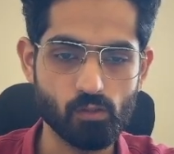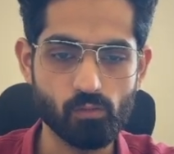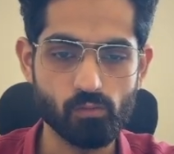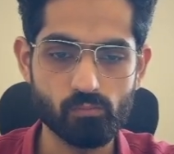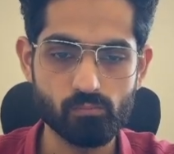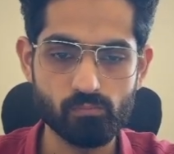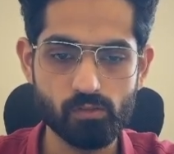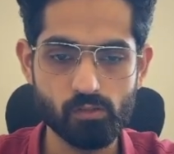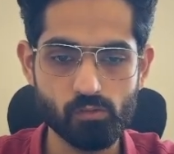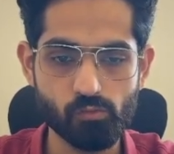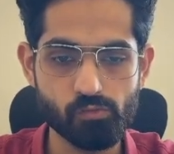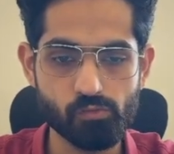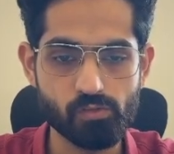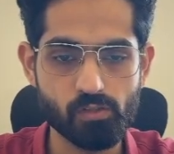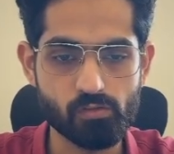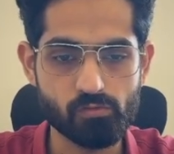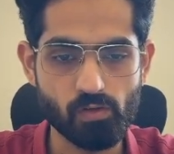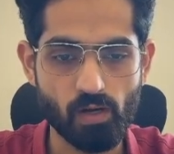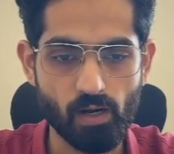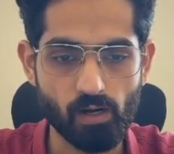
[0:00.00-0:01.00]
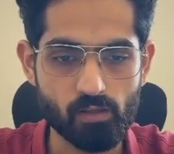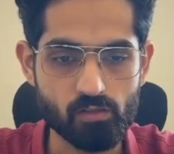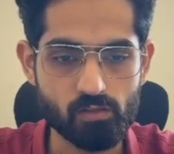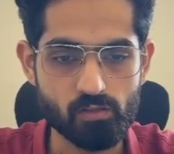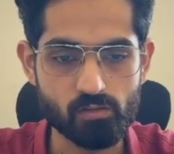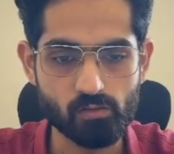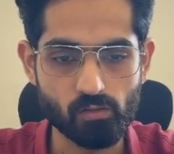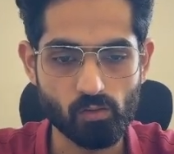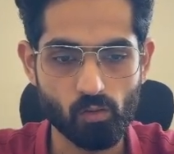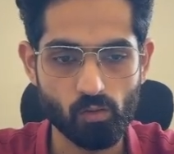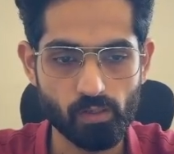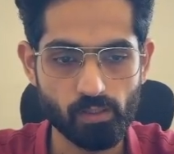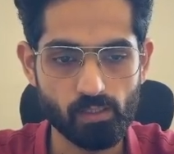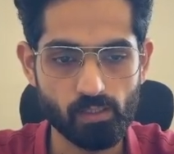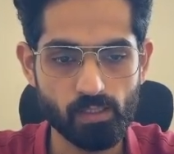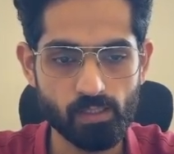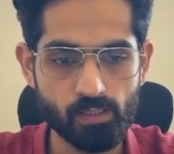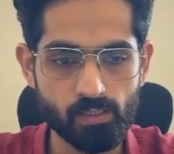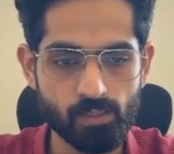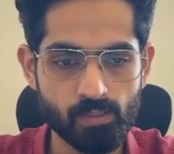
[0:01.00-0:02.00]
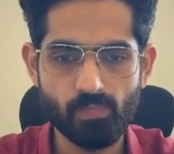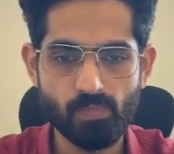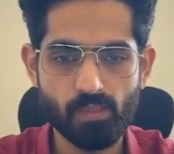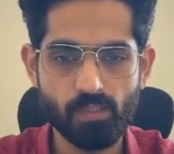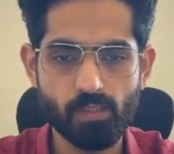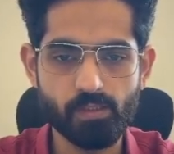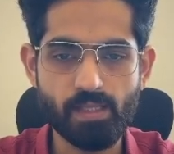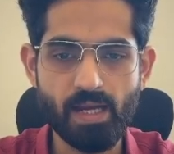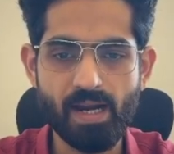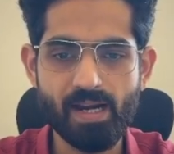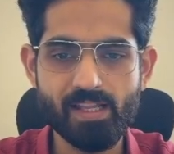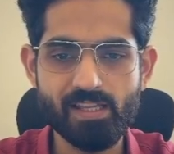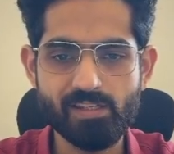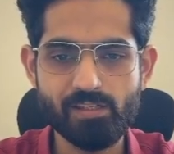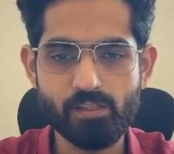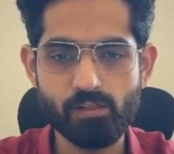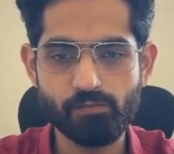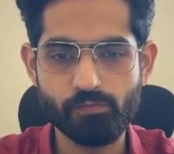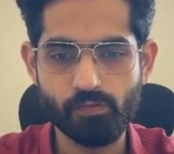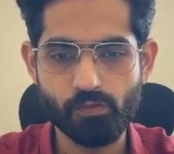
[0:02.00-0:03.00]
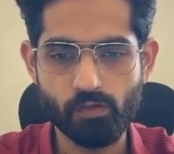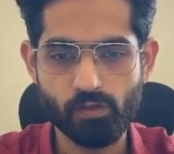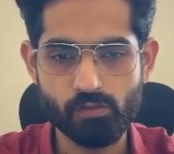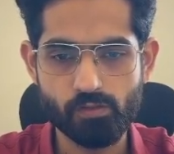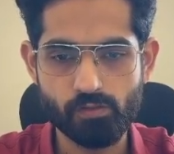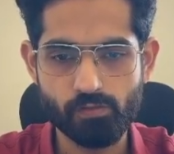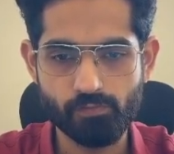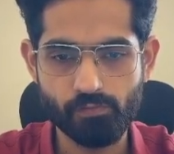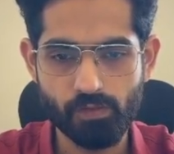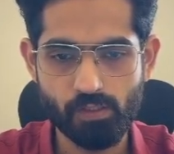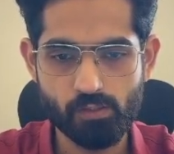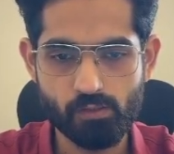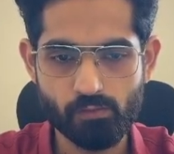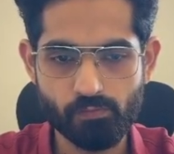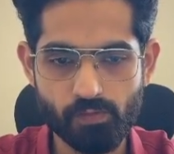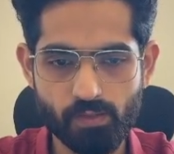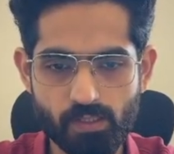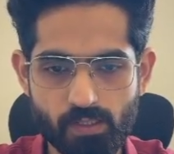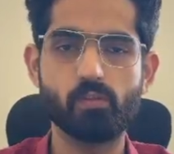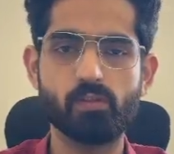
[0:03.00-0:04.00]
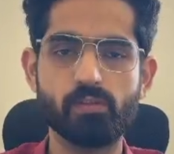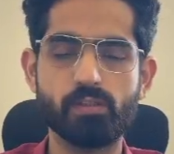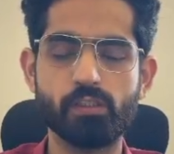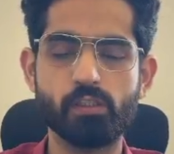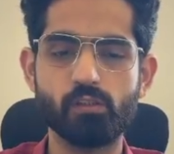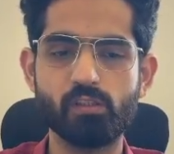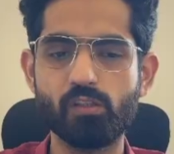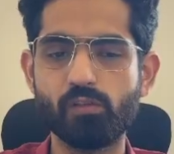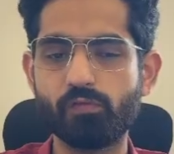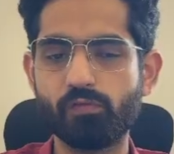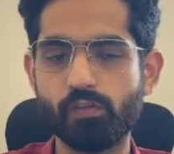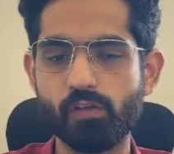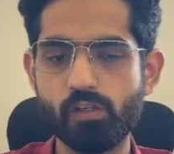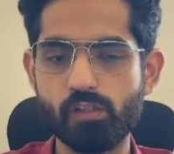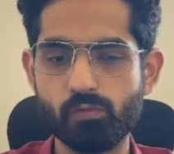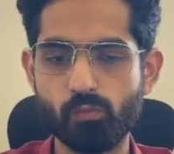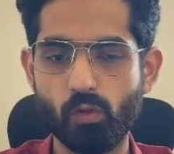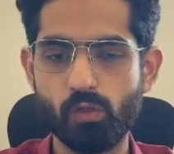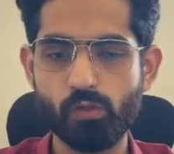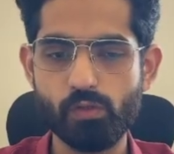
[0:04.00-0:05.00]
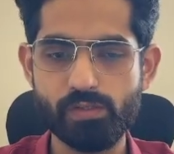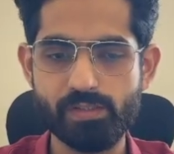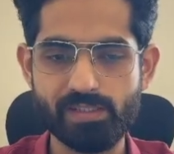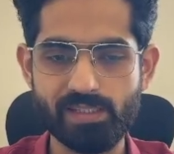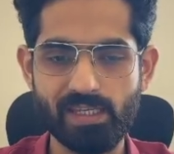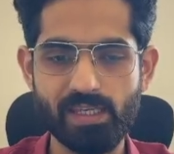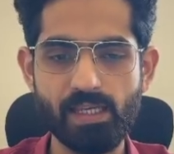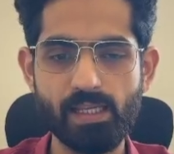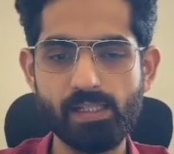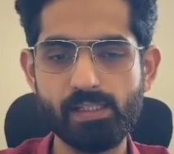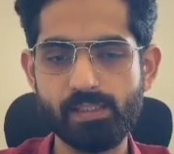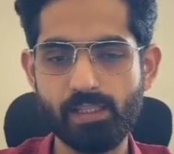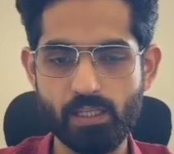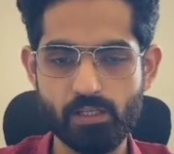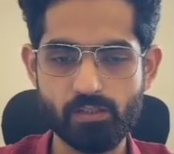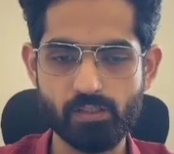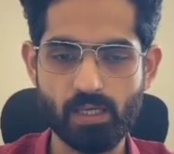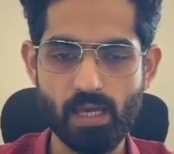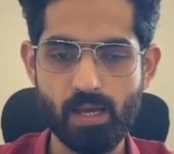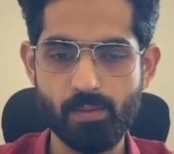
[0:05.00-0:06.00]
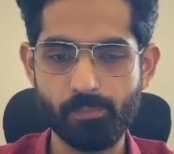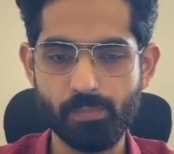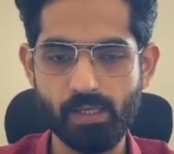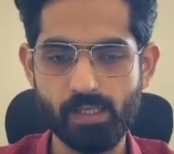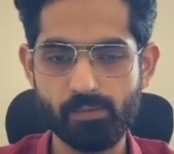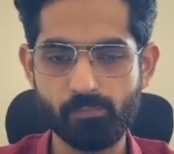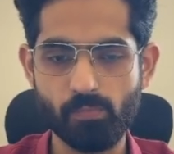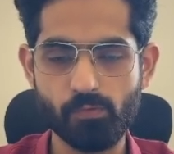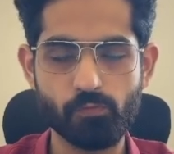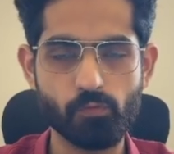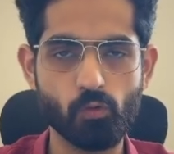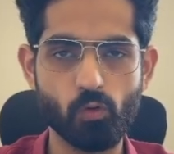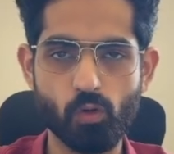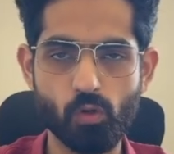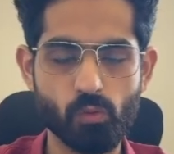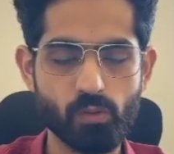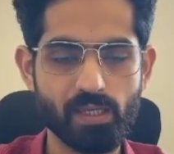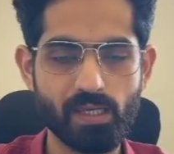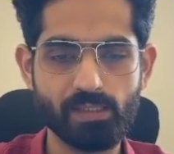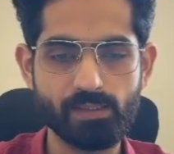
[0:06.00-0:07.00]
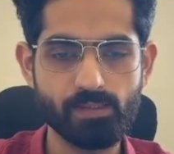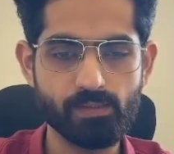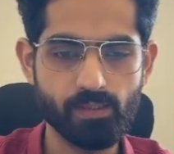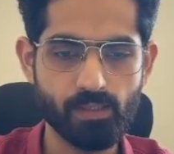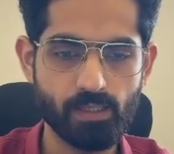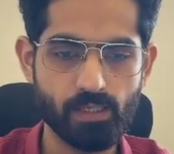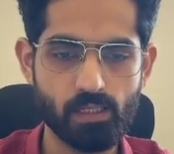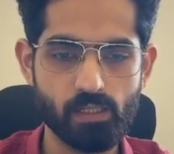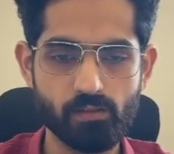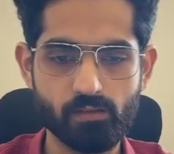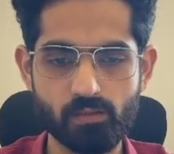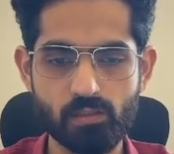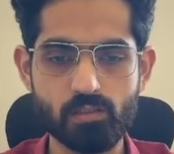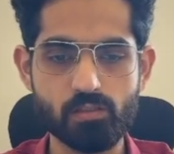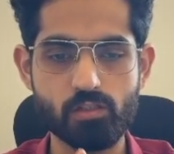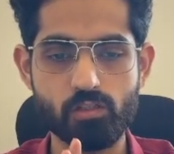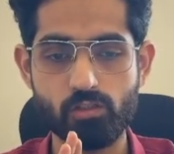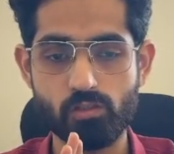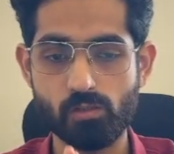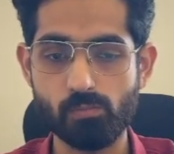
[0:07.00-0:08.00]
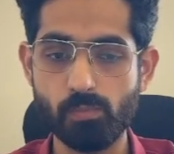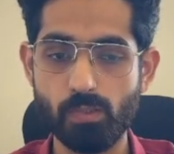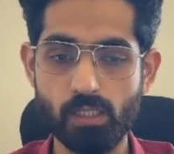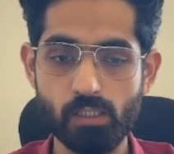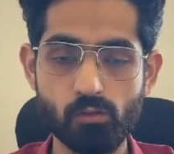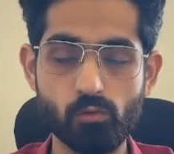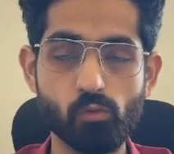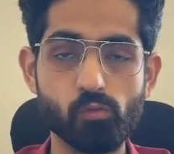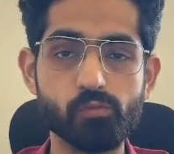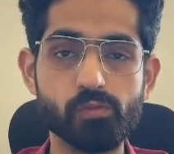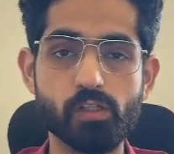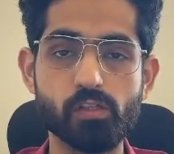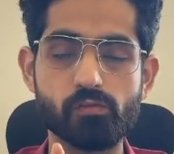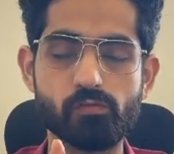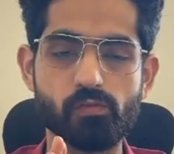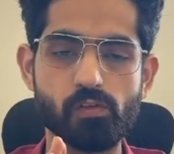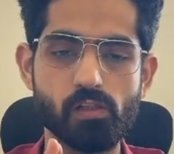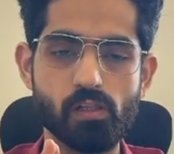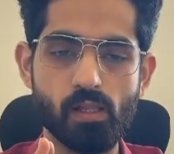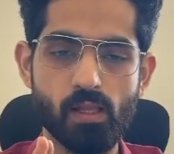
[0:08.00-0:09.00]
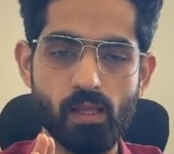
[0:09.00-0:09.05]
use the strategies accordingly. Now that is the first phase of it. You first want to scale this campaign before doing anything else. This is the main goal. This will